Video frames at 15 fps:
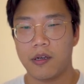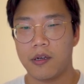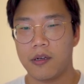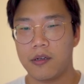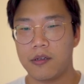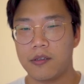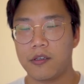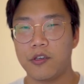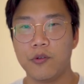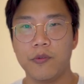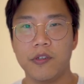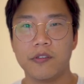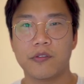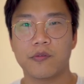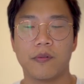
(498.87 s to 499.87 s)

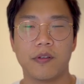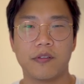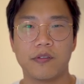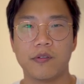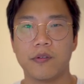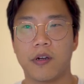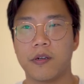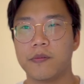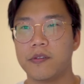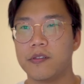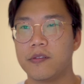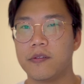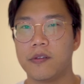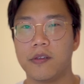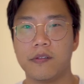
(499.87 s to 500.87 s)
humans with two arms
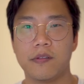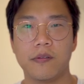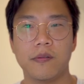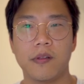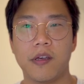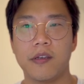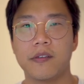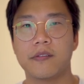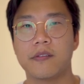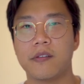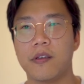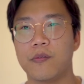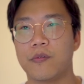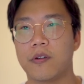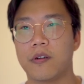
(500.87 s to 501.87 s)
and two legs,
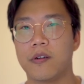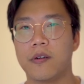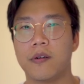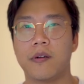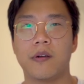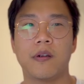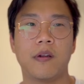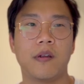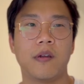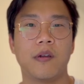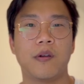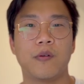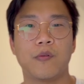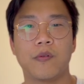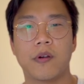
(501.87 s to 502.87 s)
and we're
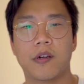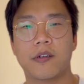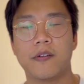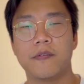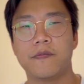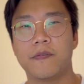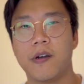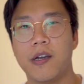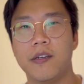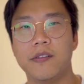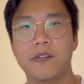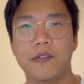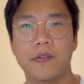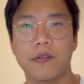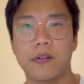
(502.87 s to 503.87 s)
confined
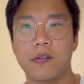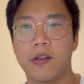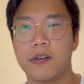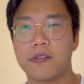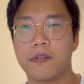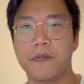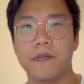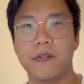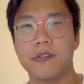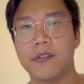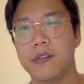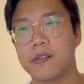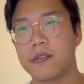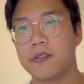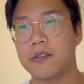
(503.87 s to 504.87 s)
to the laws of
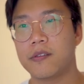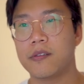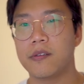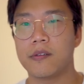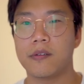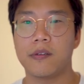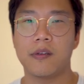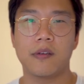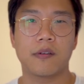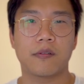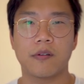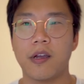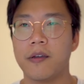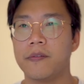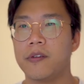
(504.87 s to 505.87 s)
physics,
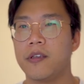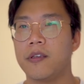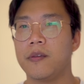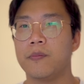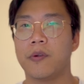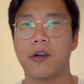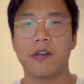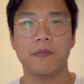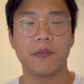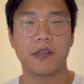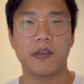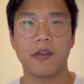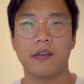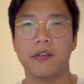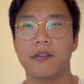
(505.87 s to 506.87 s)
gravity, body
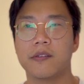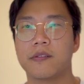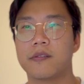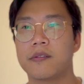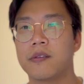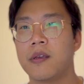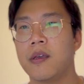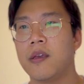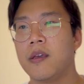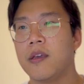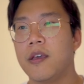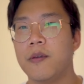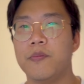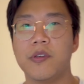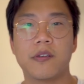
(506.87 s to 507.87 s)
mechanics.
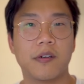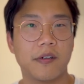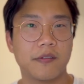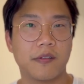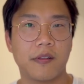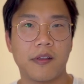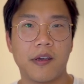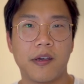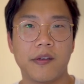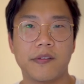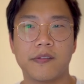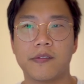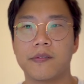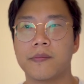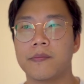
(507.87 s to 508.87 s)
And because of
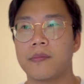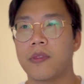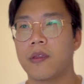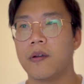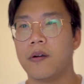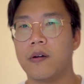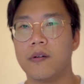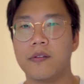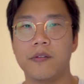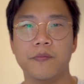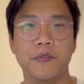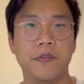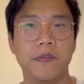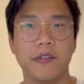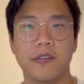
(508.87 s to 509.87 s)
that, all the
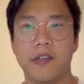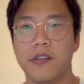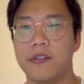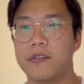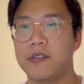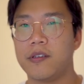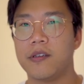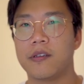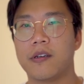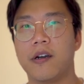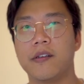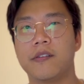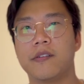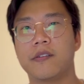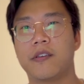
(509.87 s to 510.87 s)
movements that you see in
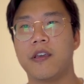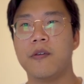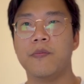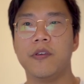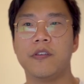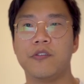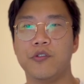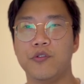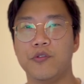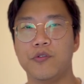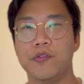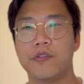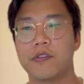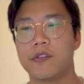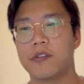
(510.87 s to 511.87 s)
kata can be
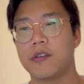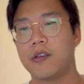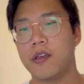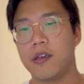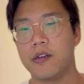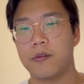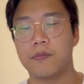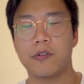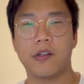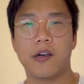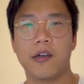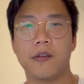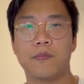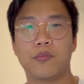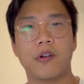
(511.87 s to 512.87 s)
used and
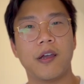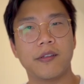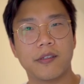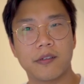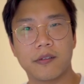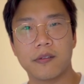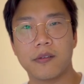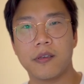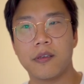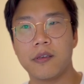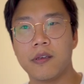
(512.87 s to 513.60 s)
applied practically